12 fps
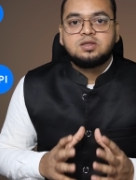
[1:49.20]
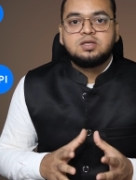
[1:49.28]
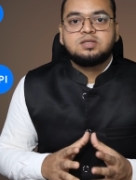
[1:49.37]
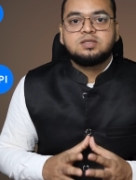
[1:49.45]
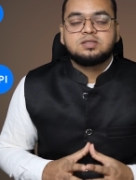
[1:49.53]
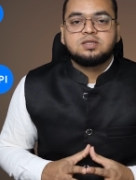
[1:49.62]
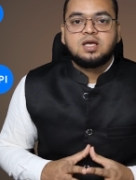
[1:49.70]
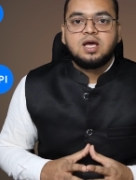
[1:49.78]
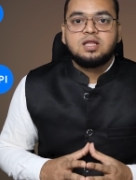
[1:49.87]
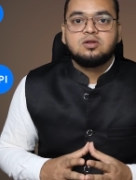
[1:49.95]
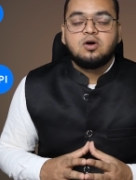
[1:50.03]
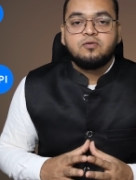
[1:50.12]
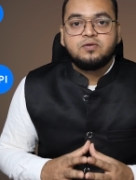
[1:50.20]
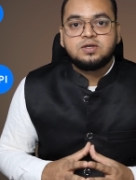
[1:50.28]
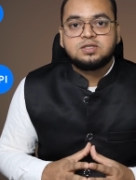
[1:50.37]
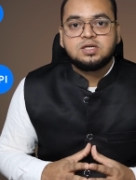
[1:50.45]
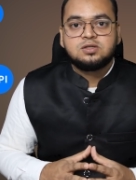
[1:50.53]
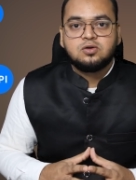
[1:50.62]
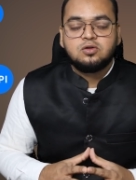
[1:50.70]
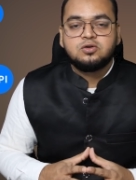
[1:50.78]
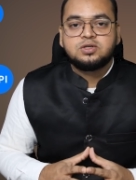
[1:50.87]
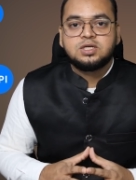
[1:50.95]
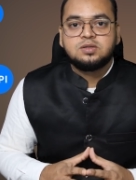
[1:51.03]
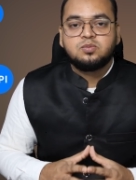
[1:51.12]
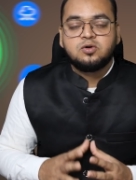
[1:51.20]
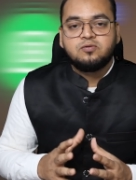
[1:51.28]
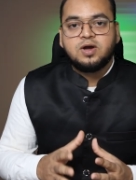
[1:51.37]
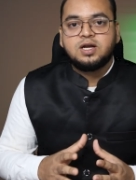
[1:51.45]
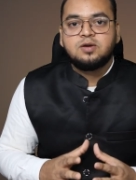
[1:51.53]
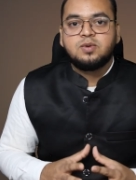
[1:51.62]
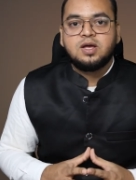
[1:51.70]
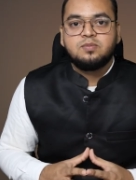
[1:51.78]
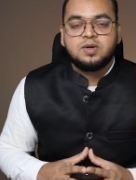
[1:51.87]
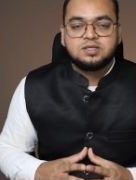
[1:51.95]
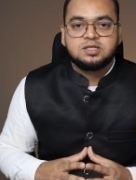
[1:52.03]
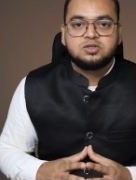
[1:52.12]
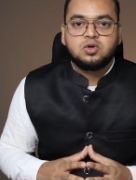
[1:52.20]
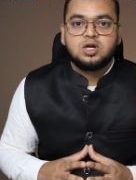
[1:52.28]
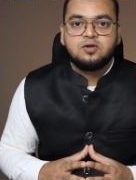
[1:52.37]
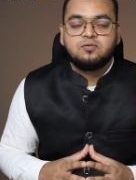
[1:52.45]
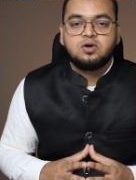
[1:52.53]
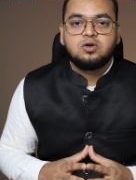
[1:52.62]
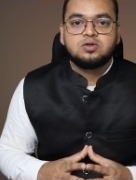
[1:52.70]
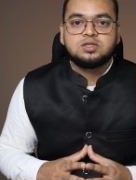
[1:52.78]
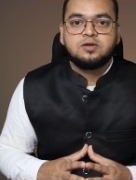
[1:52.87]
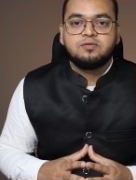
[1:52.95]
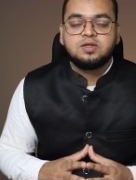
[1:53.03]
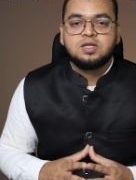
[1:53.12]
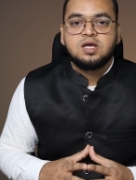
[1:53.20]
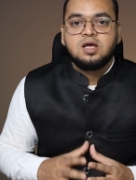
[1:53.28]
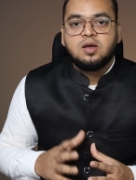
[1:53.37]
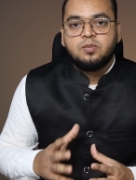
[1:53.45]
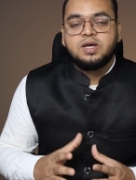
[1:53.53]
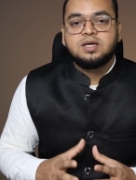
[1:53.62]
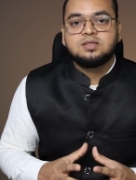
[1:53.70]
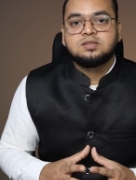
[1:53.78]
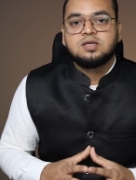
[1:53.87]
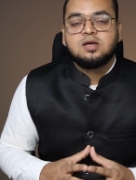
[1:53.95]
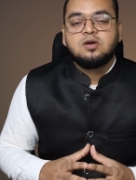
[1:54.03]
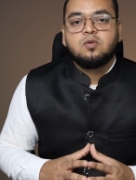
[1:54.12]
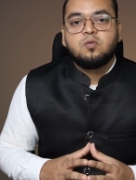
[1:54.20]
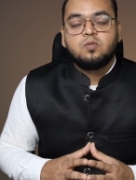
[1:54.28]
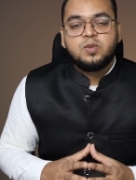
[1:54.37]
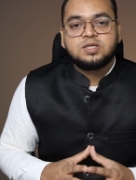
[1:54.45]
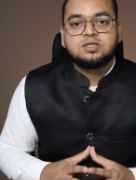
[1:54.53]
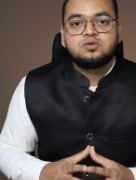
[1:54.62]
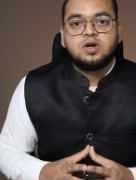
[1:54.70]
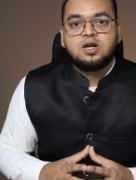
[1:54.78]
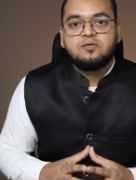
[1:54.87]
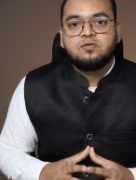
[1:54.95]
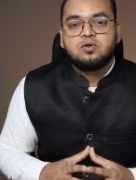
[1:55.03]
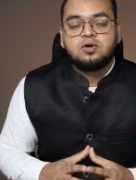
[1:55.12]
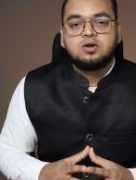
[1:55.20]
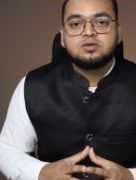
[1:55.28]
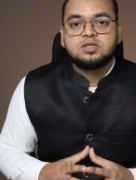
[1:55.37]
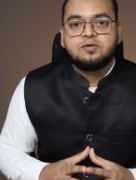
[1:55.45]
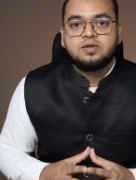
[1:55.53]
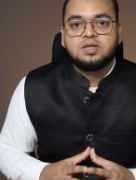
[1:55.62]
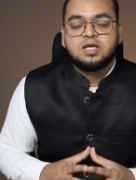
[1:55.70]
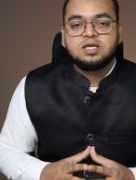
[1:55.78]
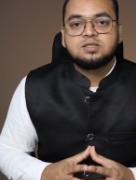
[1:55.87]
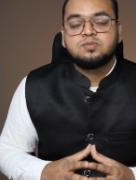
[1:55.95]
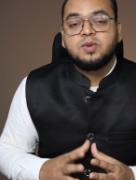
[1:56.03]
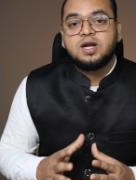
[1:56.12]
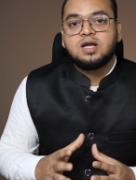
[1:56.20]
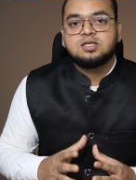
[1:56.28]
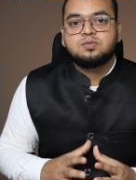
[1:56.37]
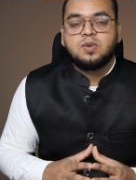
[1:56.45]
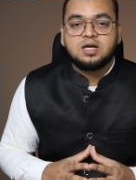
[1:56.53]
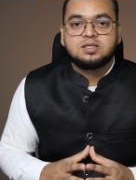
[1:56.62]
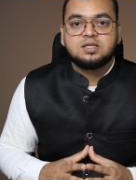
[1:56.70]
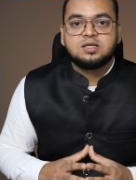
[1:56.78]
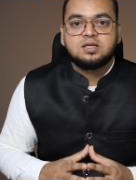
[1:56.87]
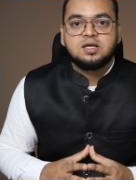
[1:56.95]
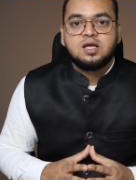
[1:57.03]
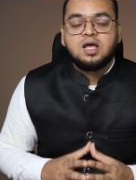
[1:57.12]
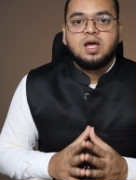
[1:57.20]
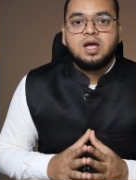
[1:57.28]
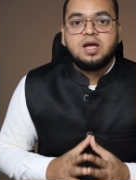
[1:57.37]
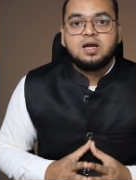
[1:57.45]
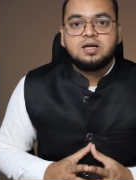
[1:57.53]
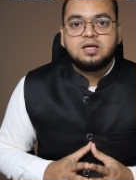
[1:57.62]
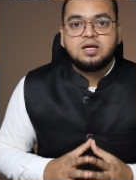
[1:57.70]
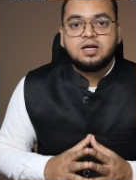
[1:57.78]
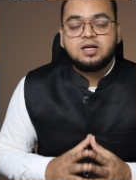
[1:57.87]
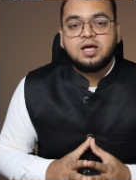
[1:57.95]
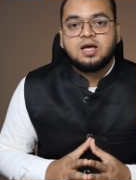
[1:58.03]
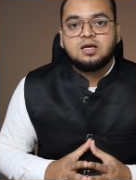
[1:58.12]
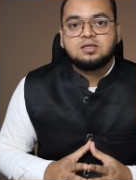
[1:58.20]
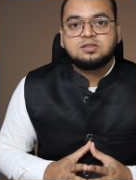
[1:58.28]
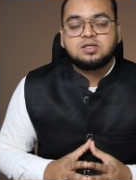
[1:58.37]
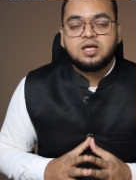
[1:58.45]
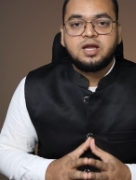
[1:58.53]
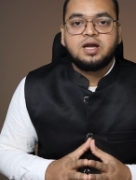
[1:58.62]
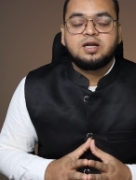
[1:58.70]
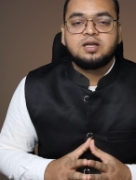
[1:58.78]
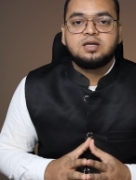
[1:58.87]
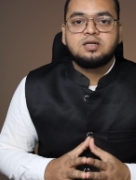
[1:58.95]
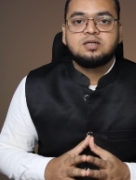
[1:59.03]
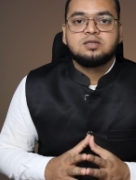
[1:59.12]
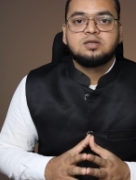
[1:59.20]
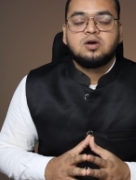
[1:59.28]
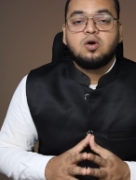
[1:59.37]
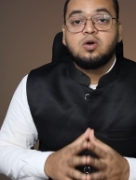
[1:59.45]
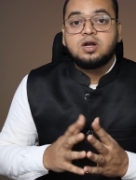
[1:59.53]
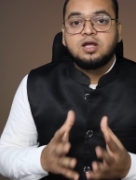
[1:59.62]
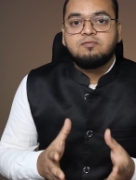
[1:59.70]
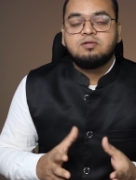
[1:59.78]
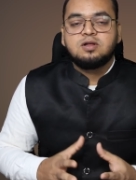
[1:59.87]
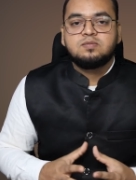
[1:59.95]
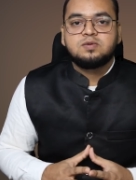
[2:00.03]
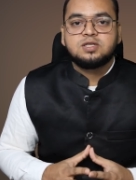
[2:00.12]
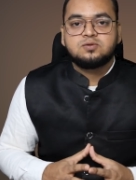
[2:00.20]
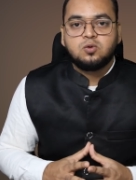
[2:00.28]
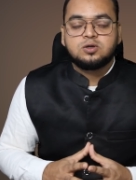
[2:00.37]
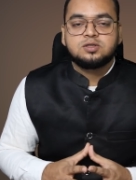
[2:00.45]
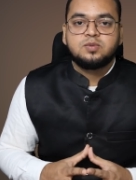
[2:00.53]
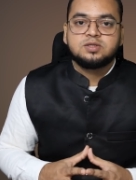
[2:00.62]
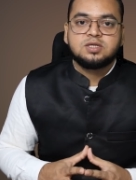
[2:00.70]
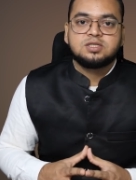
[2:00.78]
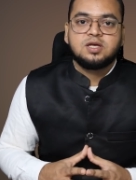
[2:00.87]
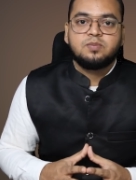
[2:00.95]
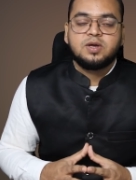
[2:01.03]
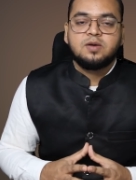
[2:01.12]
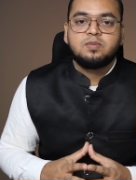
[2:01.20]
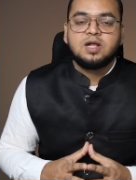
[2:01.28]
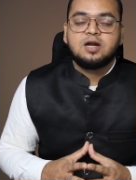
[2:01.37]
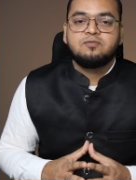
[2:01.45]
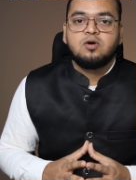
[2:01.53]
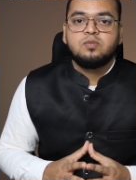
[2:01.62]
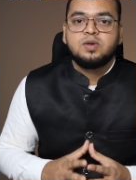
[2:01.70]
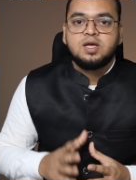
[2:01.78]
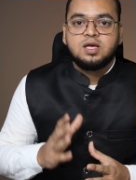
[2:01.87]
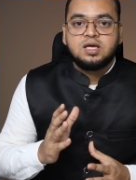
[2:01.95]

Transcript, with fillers: This is an official solution provided by Message twenty-four into seven, because Message twenty-four into seven is Meta's partner and it has created or developed this WhatsApp Business A P I platform